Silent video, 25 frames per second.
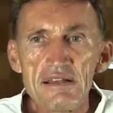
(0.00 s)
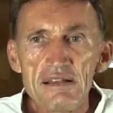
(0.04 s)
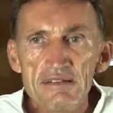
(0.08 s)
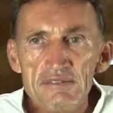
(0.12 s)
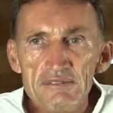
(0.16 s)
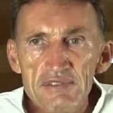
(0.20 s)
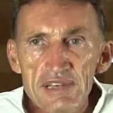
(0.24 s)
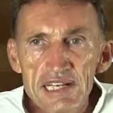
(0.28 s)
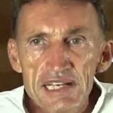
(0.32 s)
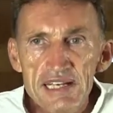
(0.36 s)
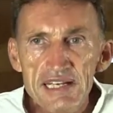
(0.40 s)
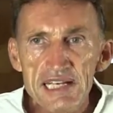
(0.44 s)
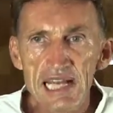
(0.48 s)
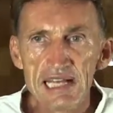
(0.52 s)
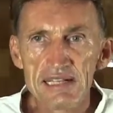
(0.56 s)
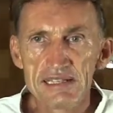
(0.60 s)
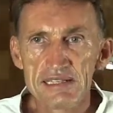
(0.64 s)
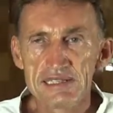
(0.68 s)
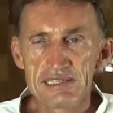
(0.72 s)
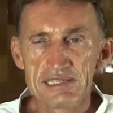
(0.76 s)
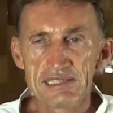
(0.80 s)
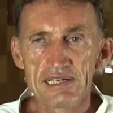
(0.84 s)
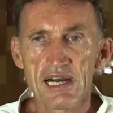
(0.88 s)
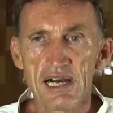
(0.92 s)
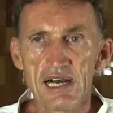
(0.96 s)
we can
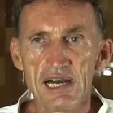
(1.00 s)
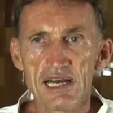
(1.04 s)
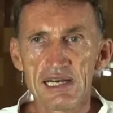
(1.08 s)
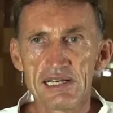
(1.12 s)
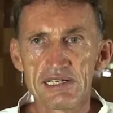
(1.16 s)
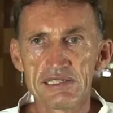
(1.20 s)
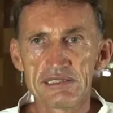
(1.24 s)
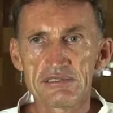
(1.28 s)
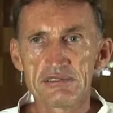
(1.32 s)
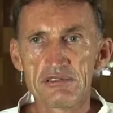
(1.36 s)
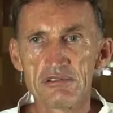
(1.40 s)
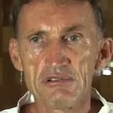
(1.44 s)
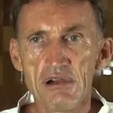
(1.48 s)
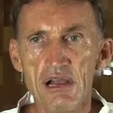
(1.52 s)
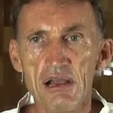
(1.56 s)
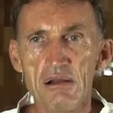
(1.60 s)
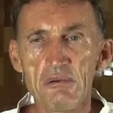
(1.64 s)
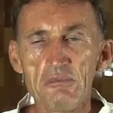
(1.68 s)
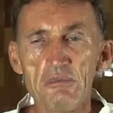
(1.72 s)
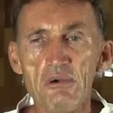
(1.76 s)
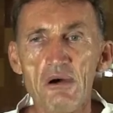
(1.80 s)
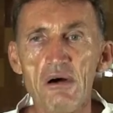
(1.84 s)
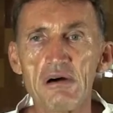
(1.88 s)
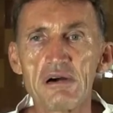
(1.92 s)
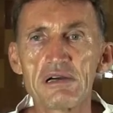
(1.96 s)
try to
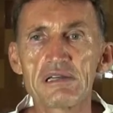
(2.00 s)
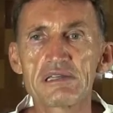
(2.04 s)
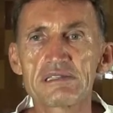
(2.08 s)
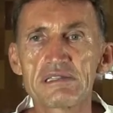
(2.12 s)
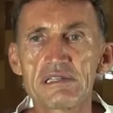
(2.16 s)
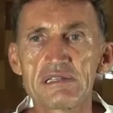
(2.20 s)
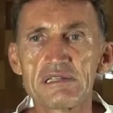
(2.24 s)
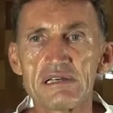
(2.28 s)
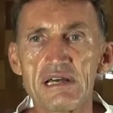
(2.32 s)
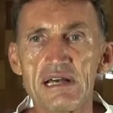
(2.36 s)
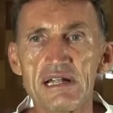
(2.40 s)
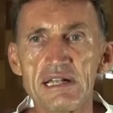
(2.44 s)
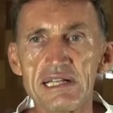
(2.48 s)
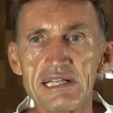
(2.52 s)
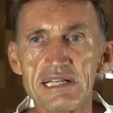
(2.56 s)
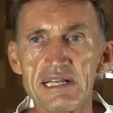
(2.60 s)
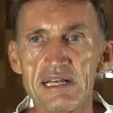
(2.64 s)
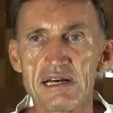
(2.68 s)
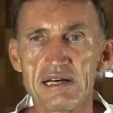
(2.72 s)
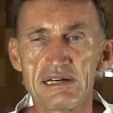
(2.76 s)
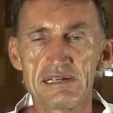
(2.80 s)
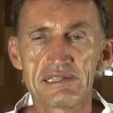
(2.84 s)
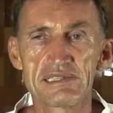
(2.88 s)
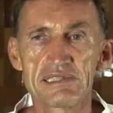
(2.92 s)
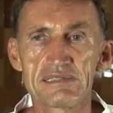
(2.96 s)
avoid
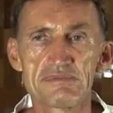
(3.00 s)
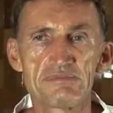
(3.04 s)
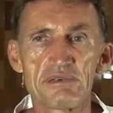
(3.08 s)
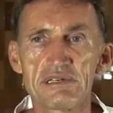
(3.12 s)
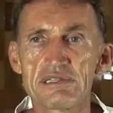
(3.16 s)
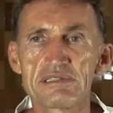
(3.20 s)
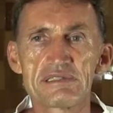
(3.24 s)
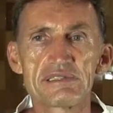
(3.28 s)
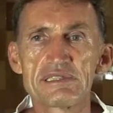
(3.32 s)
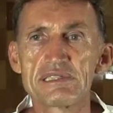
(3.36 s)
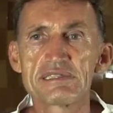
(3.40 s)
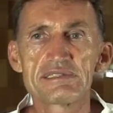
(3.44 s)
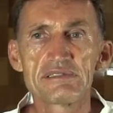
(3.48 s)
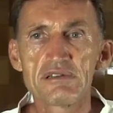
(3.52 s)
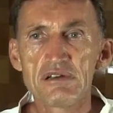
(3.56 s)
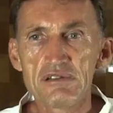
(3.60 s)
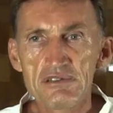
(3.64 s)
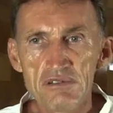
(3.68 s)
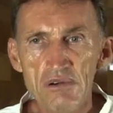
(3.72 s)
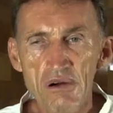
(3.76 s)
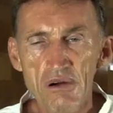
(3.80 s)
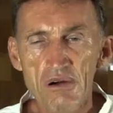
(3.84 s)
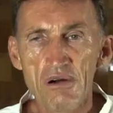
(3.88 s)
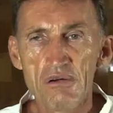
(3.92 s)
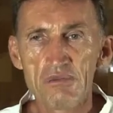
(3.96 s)
liars, but it's not
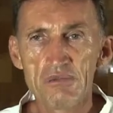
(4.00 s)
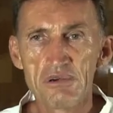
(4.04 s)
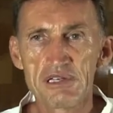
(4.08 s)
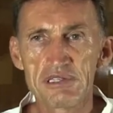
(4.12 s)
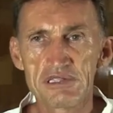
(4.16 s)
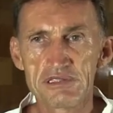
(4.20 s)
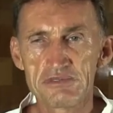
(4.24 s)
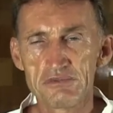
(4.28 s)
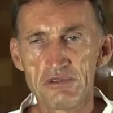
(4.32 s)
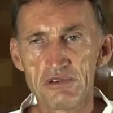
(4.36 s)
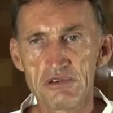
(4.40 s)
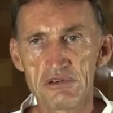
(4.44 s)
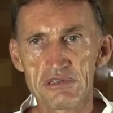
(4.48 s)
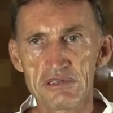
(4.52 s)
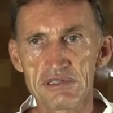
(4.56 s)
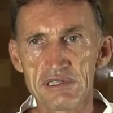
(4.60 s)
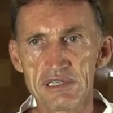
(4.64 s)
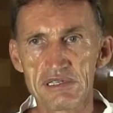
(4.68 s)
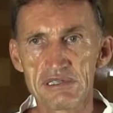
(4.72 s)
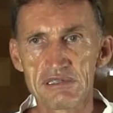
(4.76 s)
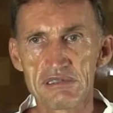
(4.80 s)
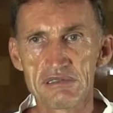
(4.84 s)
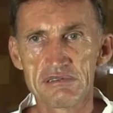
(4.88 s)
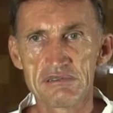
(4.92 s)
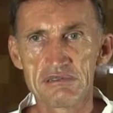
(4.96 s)
always
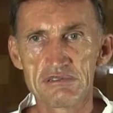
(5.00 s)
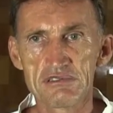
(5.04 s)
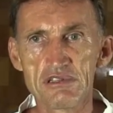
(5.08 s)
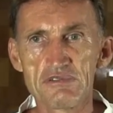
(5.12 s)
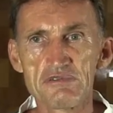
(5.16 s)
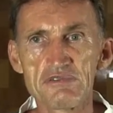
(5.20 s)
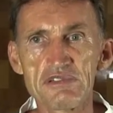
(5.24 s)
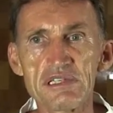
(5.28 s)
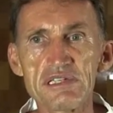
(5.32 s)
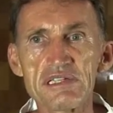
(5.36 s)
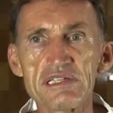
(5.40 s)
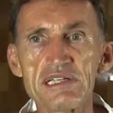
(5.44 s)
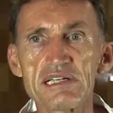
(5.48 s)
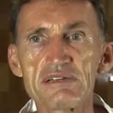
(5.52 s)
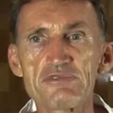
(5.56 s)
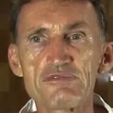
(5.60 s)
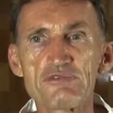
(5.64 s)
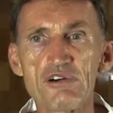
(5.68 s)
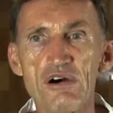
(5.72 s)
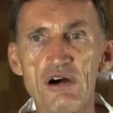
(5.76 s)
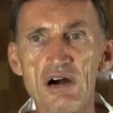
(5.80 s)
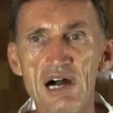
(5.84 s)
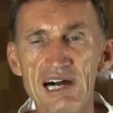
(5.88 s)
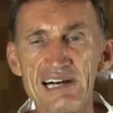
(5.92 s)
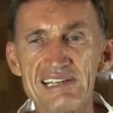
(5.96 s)
working. So we need
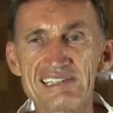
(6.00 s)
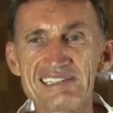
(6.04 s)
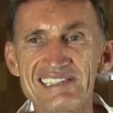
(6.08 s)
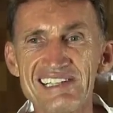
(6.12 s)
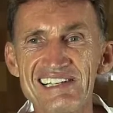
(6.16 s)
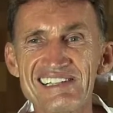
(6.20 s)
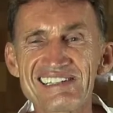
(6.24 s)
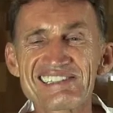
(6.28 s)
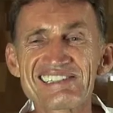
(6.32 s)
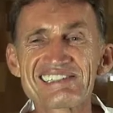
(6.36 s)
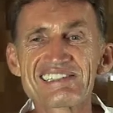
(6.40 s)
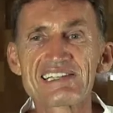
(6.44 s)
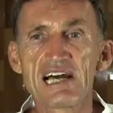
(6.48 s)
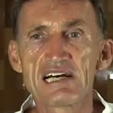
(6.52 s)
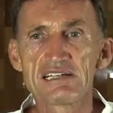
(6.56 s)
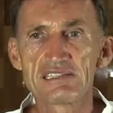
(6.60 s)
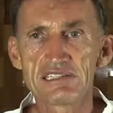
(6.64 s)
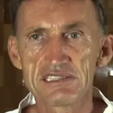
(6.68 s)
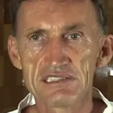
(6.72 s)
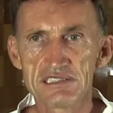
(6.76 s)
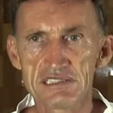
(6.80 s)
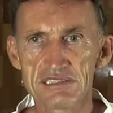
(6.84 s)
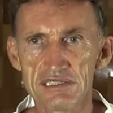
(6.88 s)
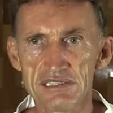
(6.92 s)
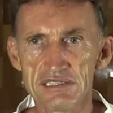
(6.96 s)
for us
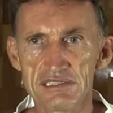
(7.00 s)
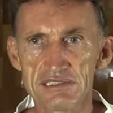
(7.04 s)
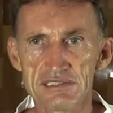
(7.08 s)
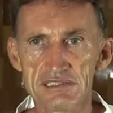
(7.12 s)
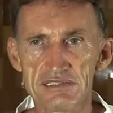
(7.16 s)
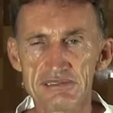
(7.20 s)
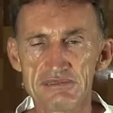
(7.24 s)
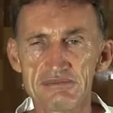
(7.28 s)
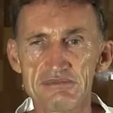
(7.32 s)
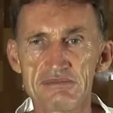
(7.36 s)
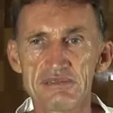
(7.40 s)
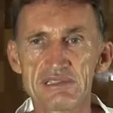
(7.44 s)
strategies.